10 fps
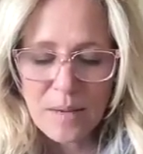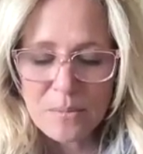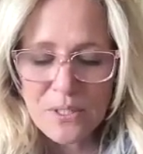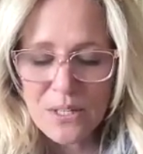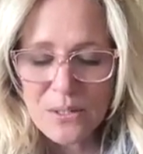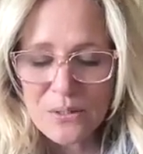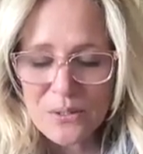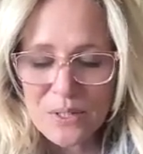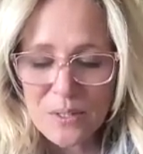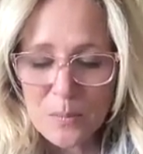Perhaps
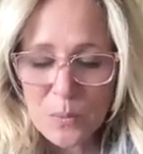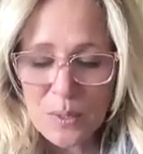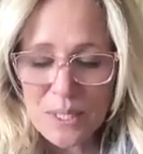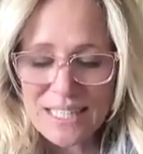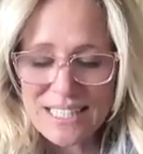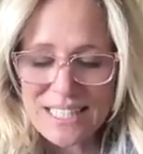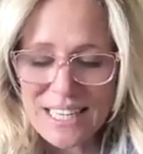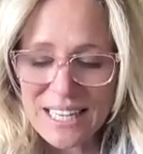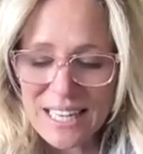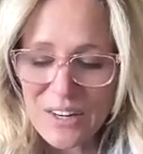there's a breeze
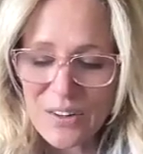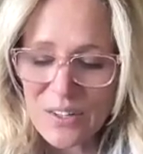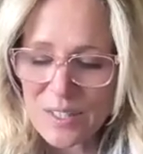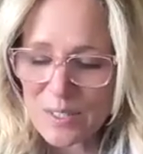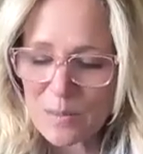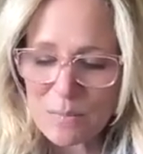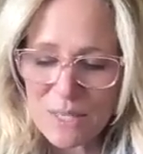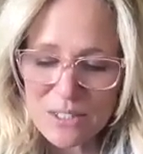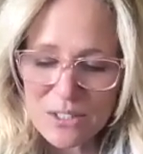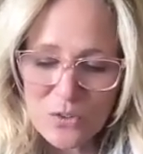that carries the
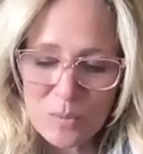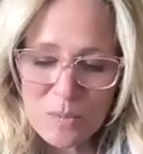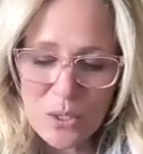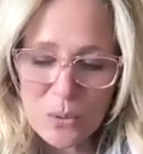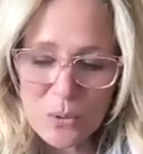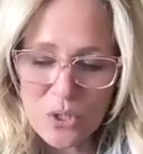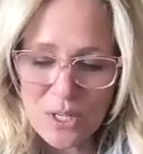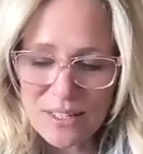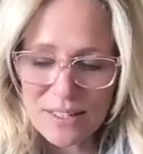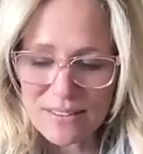mist from the
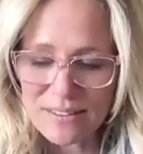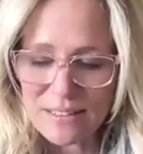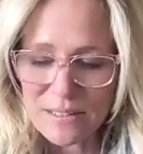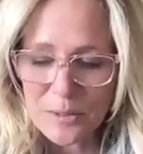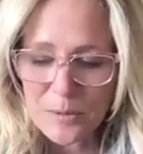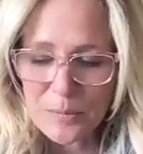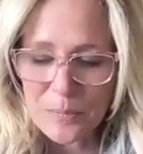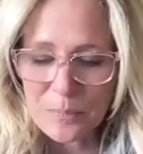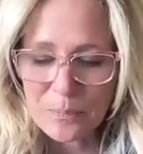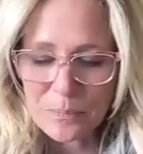ocean,
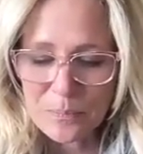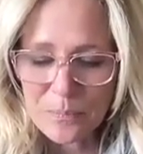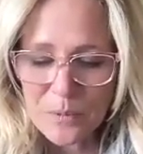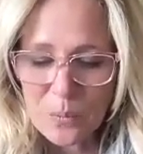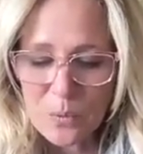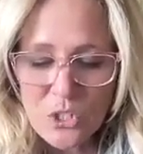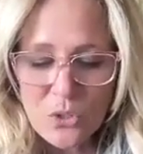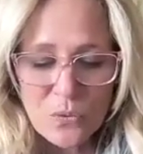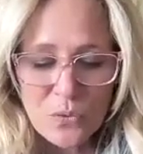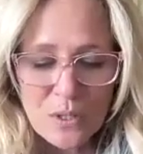
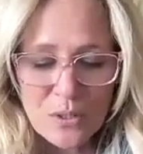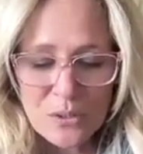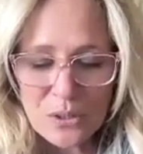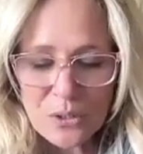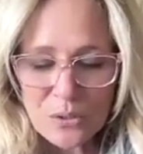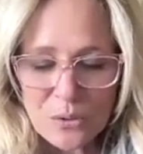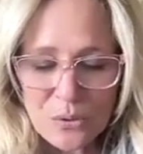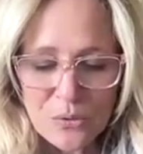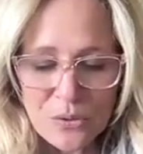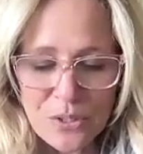which you feel
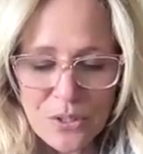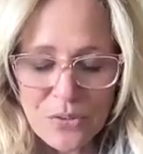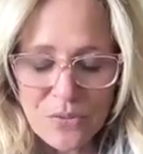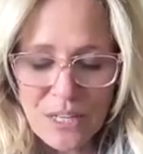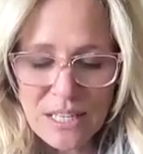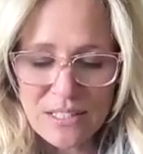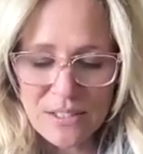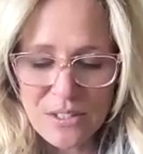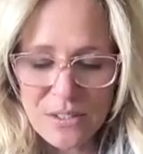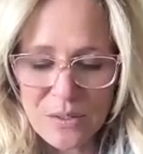all over your
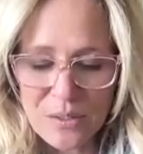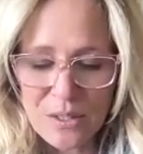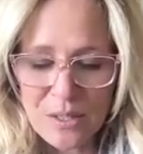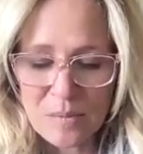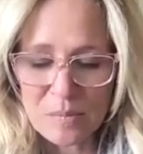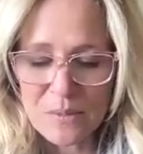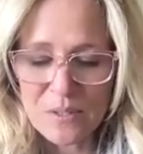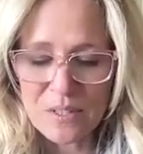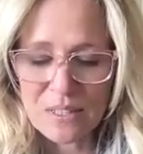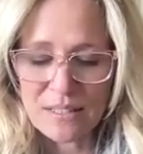face and your
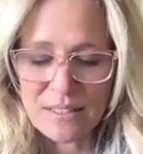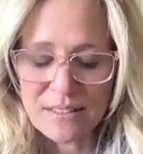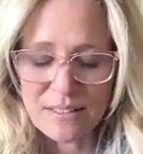arms.